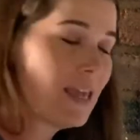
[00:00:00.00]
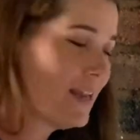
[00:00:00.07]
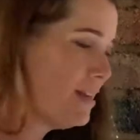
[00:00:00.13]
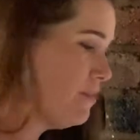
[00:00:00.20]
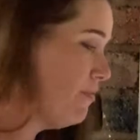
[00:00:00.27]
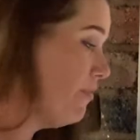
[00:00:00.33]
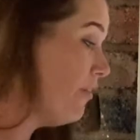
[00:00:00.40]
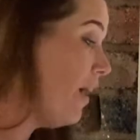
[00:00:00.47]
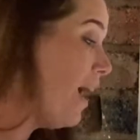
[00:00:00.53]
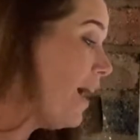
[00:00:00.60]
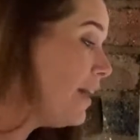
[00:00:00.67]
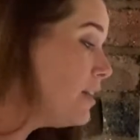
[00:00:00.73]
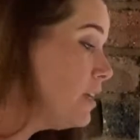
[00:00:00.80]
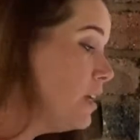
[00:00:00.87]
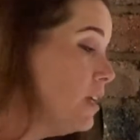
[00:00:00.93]
can
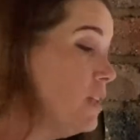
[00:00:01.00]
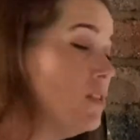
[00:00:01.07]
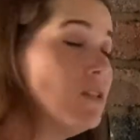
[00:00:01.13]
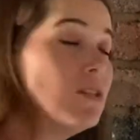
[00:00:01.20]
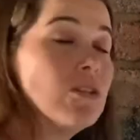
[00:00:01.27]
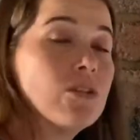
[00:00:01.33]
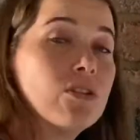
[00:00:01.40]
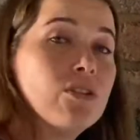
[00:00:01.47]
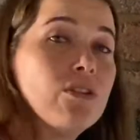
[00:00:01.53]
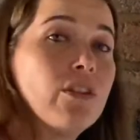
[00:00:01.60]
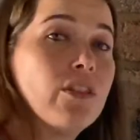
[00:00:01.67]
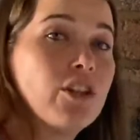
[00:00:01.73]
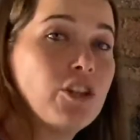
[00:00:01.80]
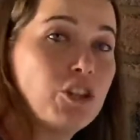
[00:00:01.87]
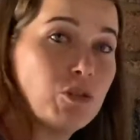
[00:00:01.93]
divide into
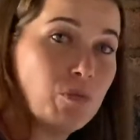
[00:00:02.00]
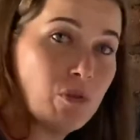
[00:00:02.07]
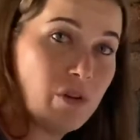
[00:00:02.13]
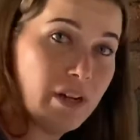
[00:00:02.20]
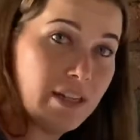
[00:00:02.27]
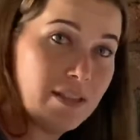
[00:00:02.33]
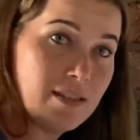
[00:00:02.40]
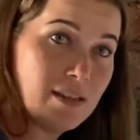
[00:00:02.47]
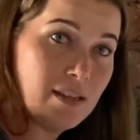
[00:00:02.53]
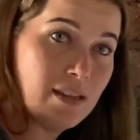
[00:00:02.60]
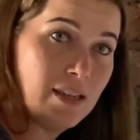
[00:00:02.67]
the numerator.